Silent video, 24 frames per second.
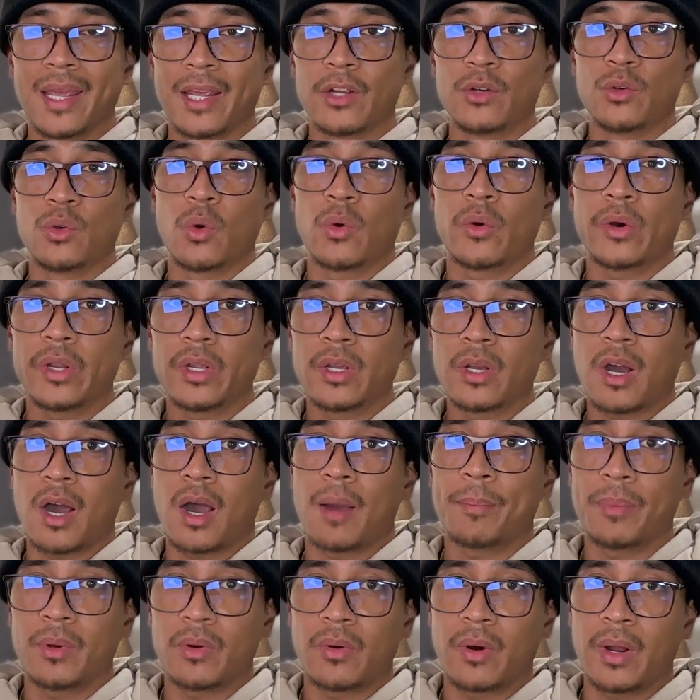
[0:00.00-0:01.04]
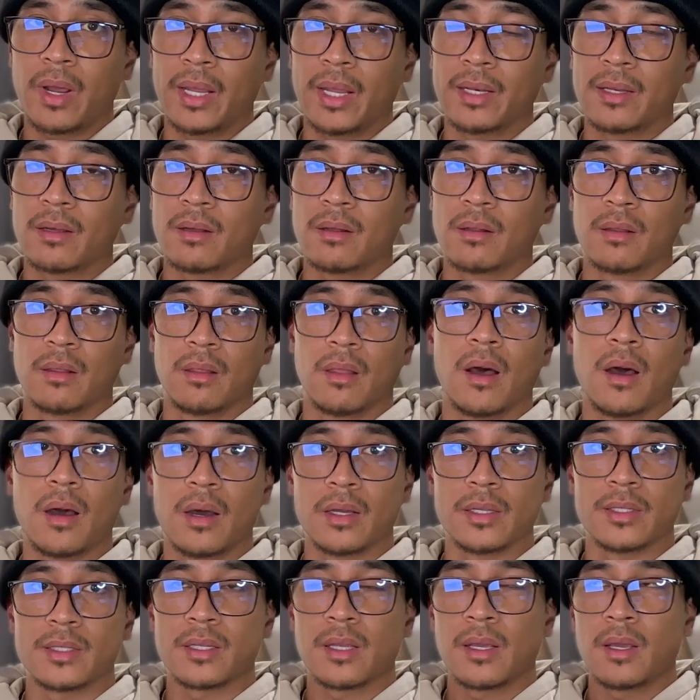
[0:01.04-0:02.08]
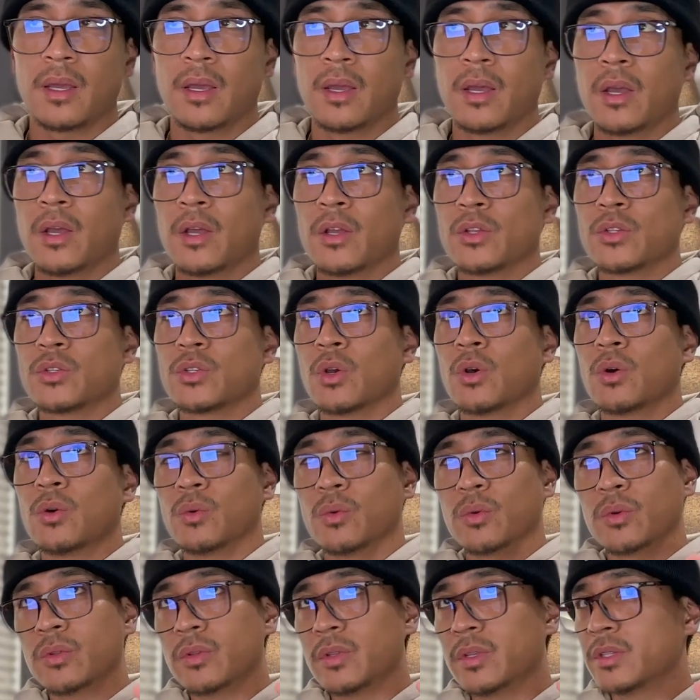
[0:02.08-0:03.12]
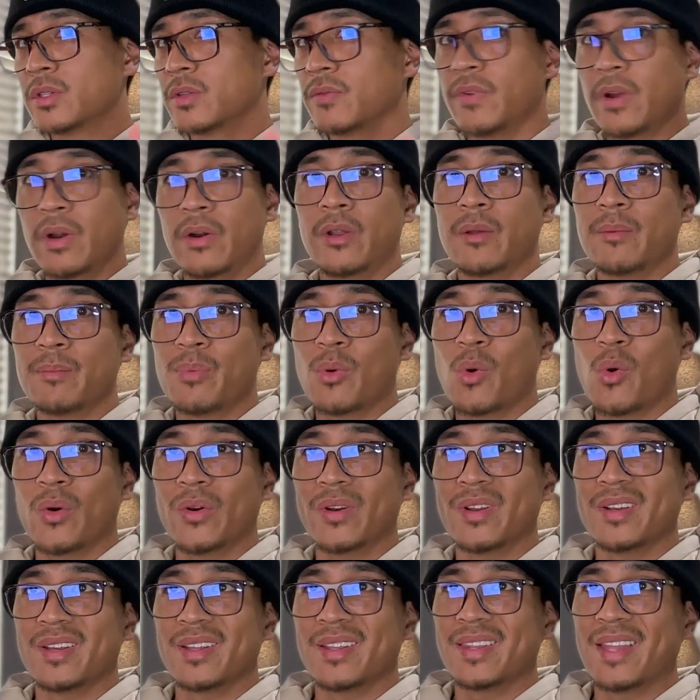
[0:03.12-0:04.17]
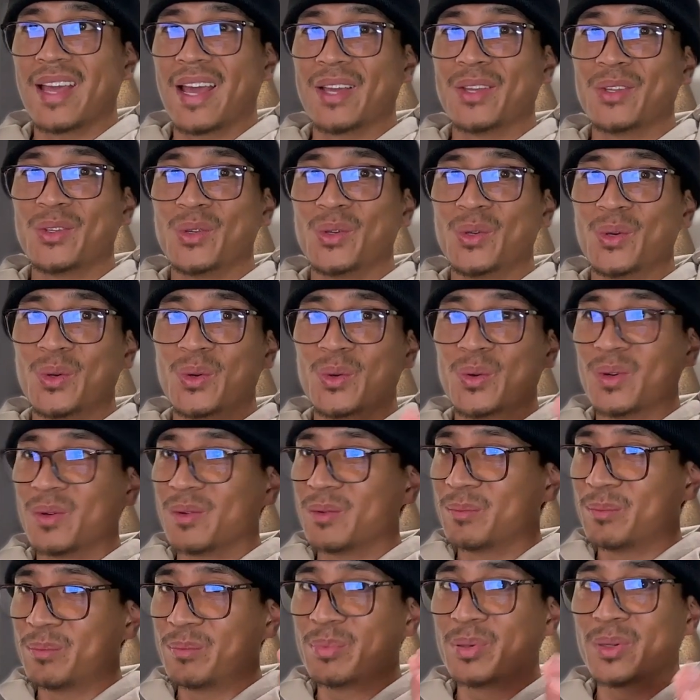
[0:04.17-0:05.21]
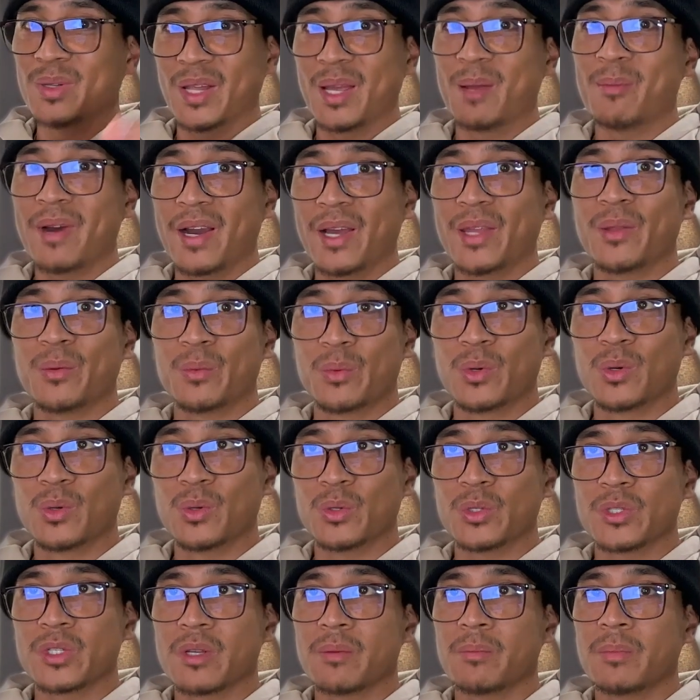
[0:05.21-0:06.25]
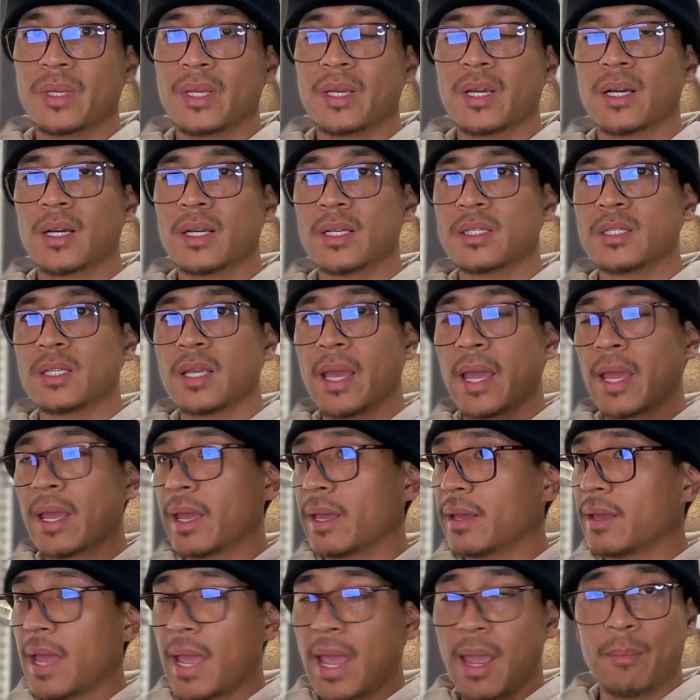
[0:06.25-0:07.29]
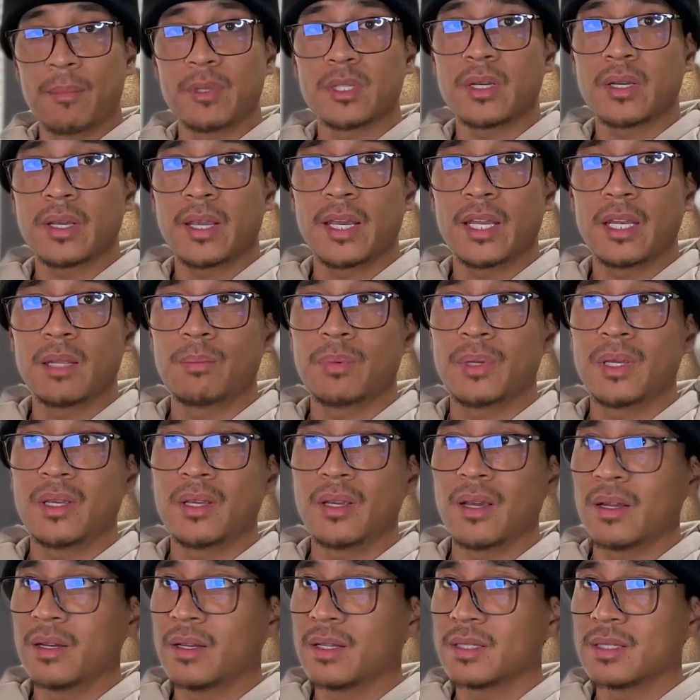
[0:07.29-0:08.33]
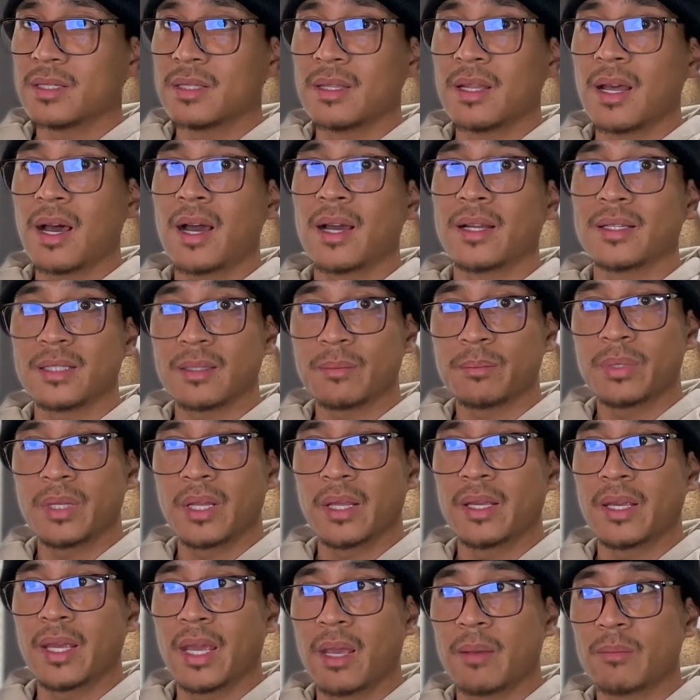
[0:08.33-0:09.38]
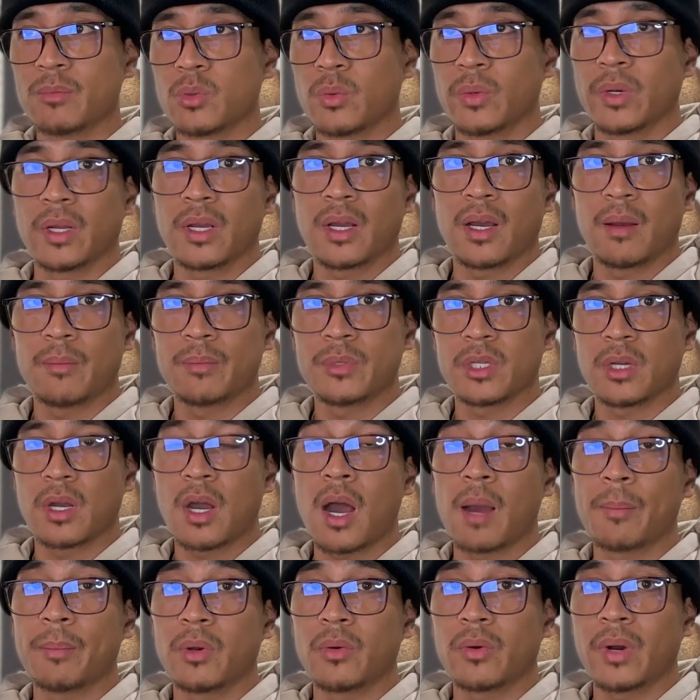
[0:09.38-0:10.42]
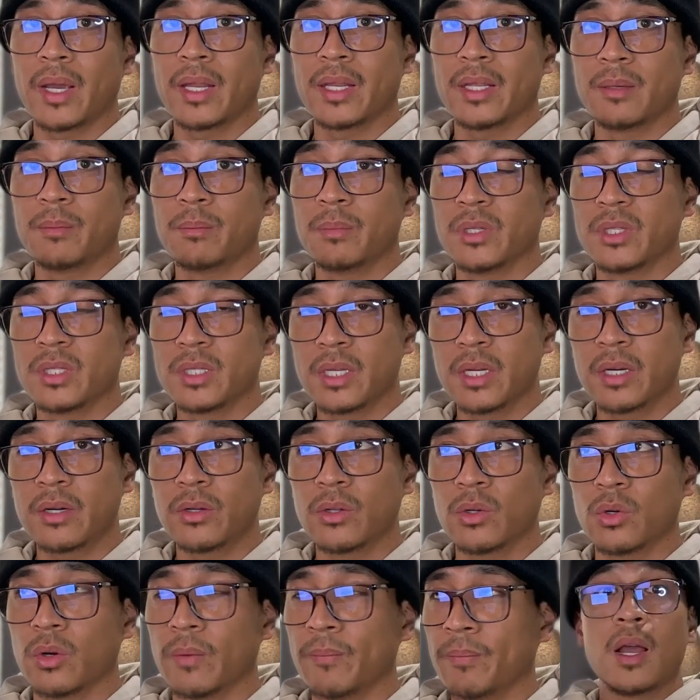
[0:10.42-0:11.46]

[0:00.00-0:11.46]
ignoring copyright laws. So it's very important that you play by the rules, because Amazon KDP does not play games when it comes to copyrighted material.